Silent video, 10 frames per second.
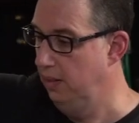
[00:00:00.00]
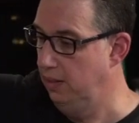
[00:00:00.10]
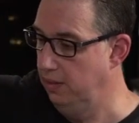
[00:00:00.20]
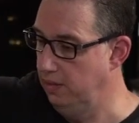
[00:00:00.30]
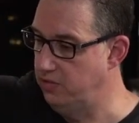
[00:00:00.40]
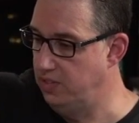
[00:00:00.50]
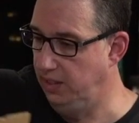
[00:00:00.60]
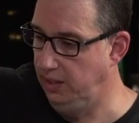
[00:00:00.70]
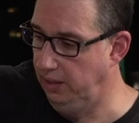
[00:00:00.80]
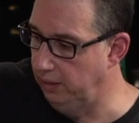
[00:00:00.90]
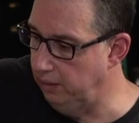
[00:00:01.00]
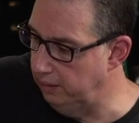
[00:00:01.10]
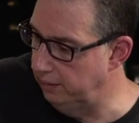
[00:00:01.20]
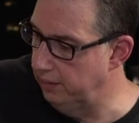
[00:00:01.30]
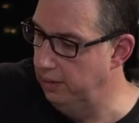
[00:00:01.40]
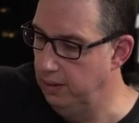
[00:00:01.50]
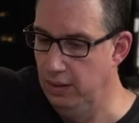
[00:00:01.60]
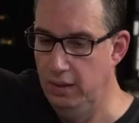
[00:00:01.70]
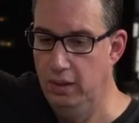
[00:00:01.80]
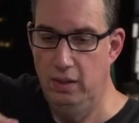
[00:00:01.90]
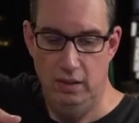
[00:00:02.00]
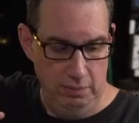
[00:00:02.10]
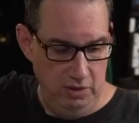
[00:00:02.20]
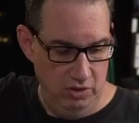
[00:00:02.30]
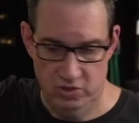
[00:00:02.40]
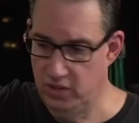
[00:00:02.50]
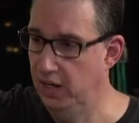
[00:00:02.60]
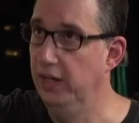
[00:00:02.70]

this thing here, let me just